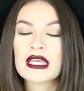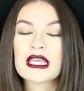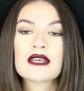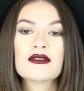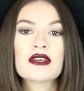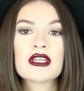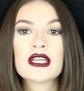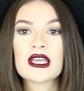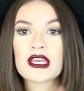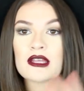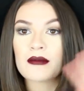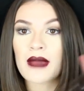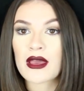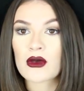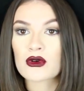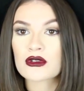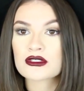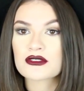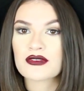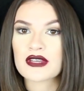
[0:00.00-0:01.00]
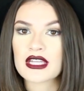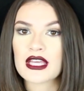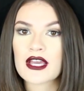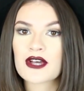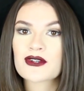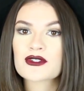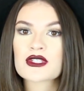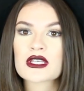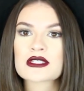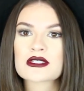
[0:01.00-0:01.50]
even in my old
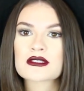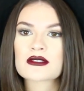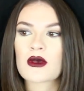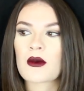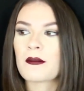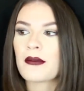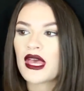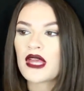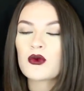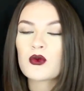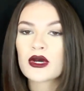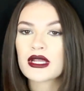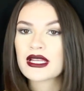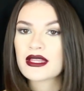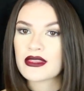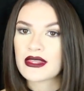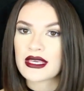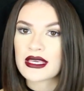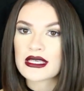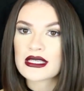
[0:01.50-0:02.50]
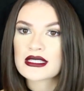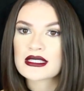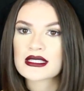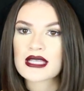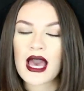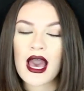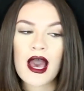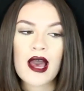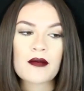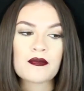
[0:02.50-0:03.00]
videos, it's been one of
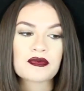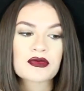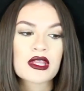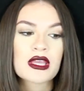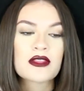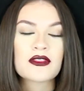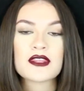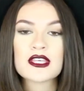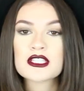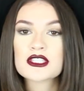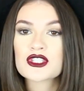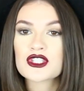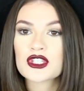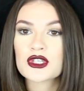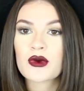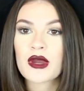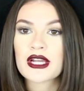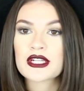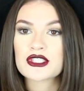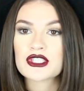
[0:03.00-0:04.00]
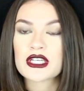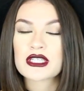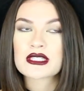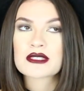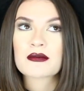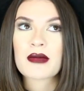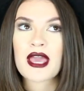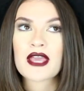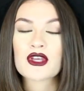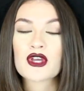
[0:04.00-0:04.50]
these. These two are
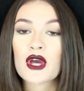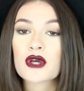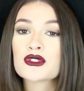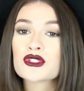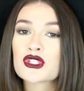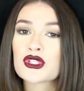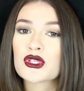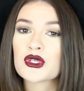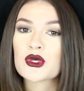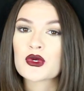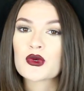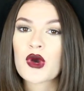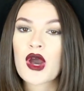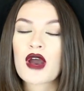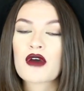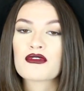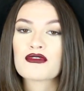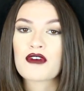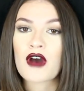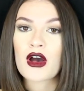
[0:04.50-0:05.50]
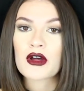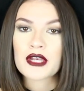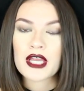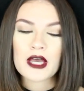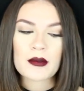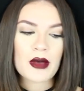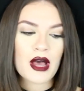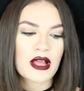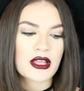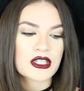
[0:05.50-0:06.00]
just my go-to fall
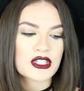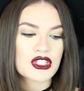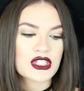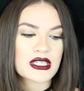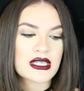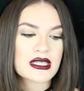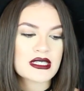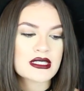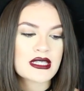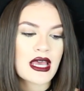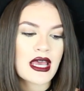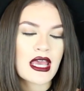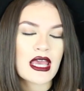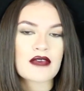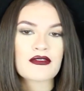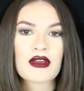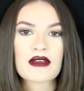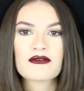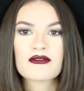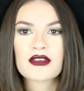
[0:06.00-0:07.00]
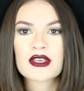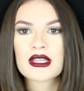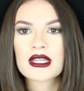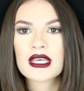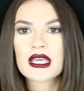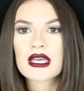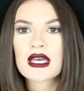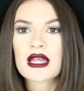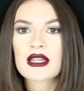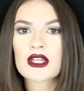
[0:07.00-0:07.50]
nail polishes. If I'm
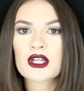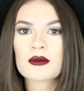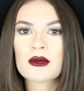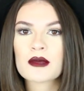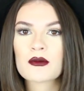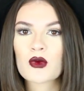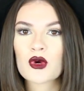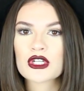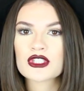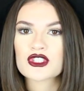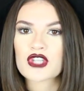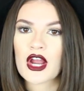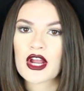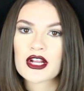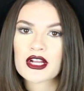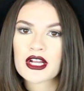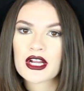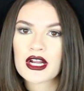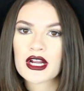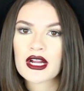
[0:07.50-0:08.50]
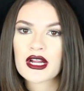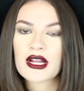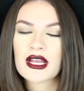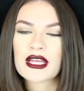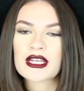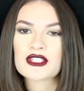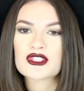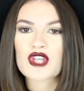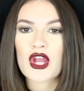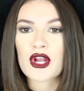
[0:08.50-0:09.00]
feeling a little bit more darker,
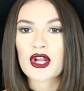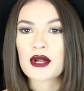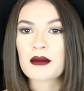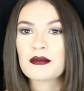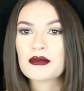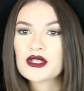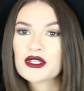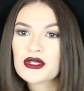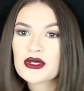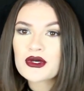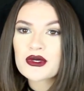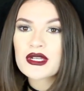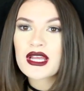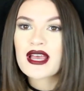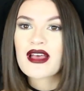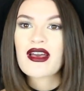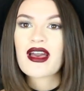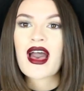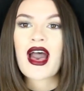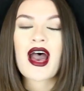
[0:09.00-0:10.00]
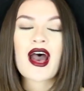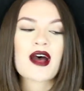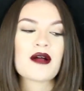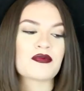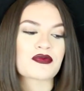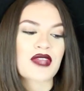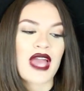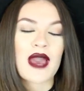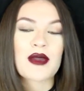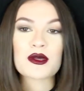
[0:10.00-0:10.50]
in a darker mood,
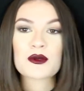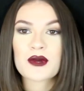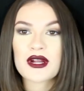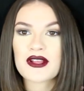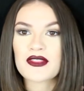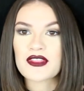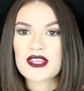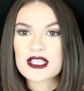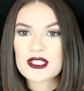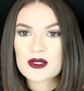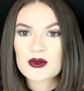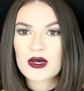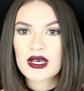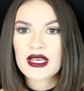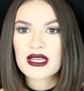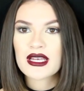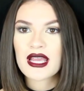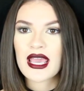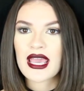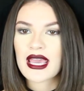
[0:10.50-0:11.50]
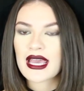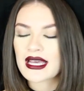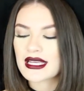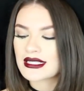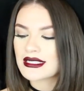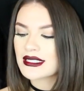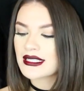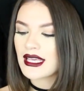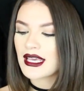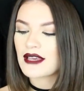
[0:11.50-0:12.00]
I would wear this one,
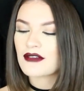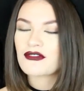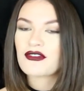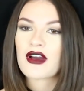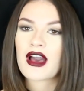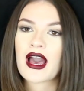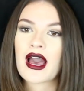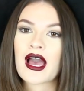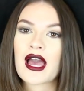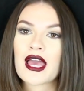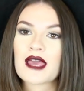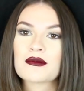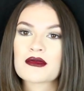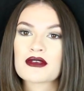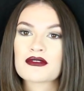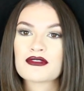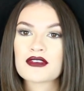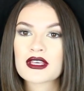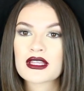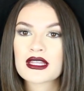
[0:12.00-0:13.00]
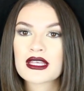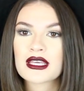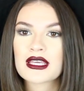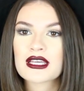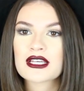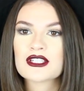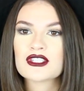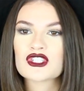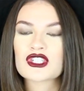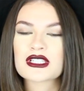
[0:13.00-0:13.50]
and if I'm
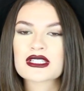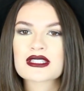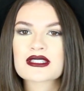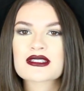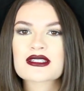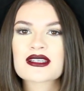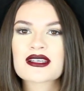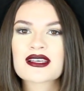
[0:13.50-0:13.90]
feeling just